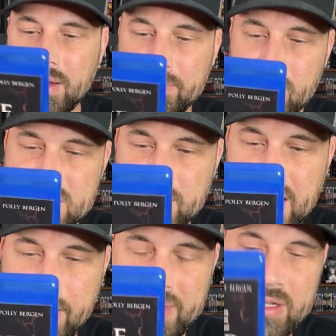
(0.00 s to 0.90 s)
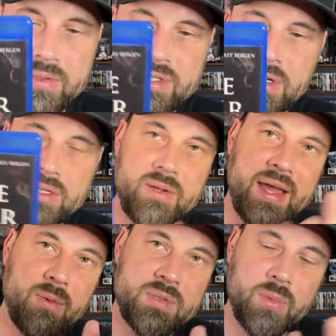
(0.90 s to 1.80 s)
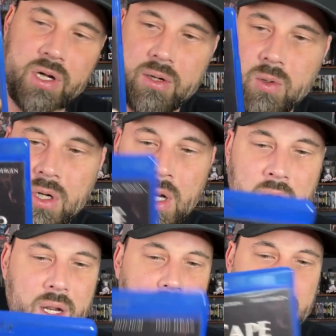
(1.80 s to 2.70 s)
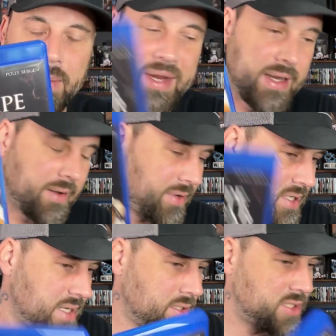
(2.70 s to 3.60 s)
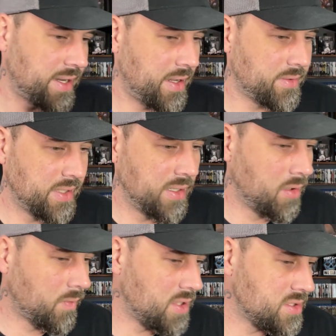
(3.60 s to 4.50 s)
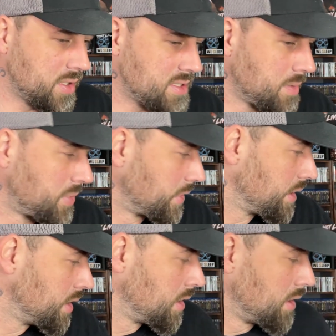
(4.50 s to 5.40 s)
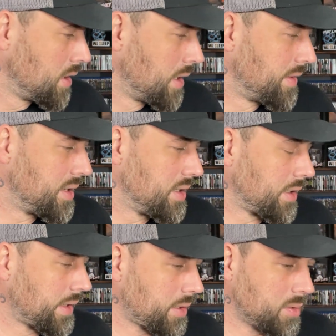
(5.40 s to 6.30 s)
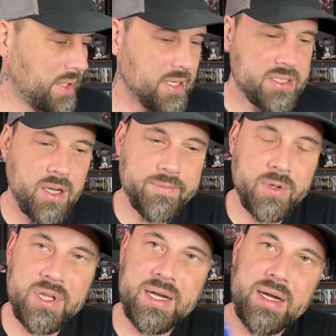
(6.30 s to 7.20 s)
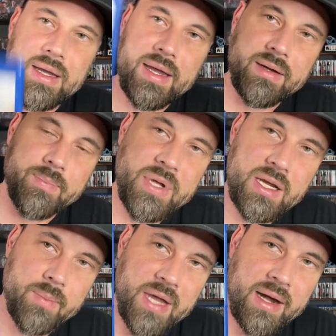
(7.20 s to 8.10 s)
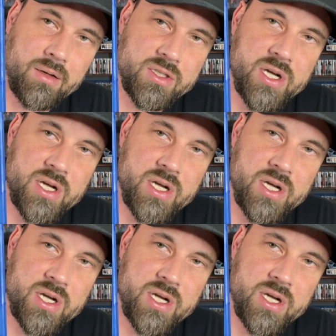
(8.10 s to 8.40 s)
for some cameos, so that was pretty cool. But yeah, definitely excited to check out the original at some point. And then another one gets called for a lot. Had to pick up the Iron